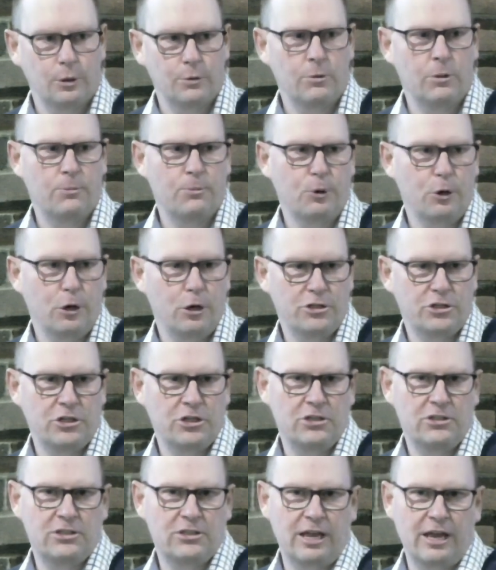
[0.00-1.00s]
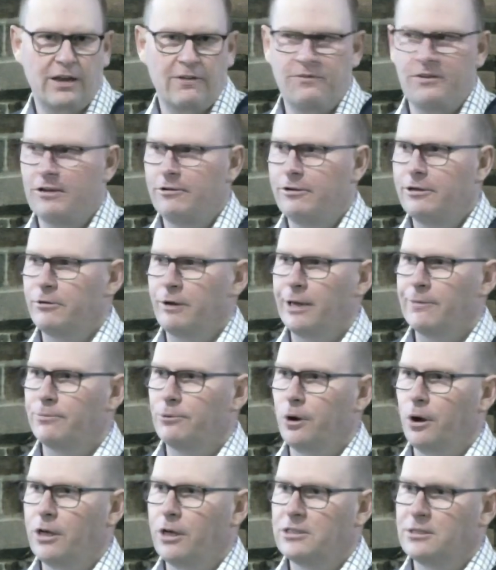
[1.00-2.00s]
were purchased at a very great
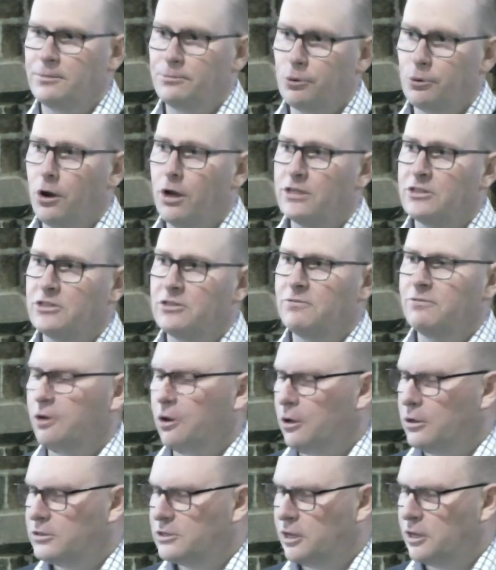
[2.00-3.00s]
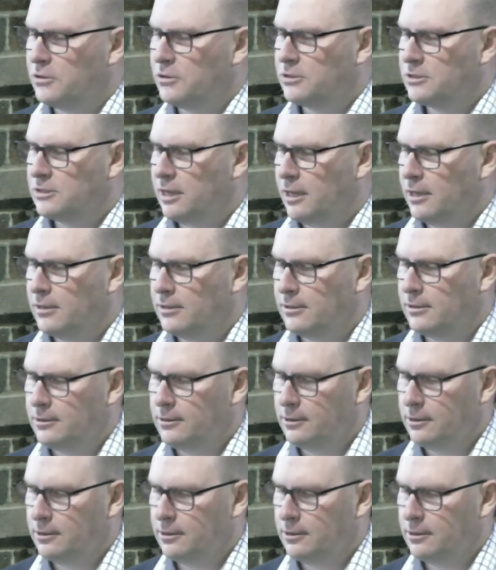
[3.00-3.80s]
price, the price of God's own Son.